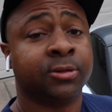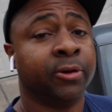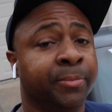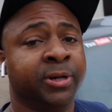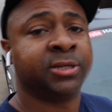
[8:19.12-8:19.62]
So
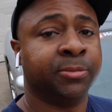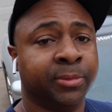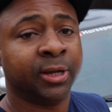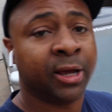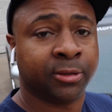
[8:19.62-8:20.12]
I must
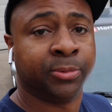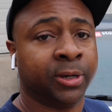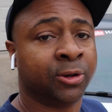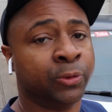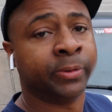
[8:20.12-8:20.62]
admit, after
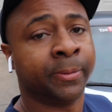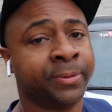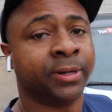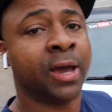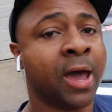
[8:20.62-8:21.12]
being cooped up
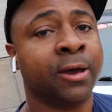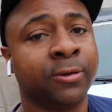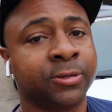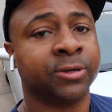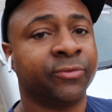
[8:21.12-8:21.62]
in the
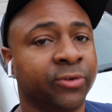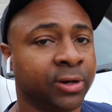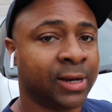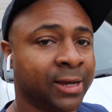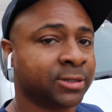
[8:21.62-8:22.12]
house for the
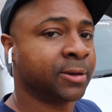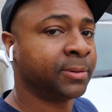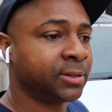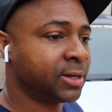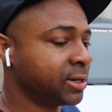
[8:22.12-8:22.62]
last
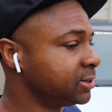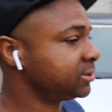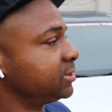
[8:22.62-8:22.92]
couple of days,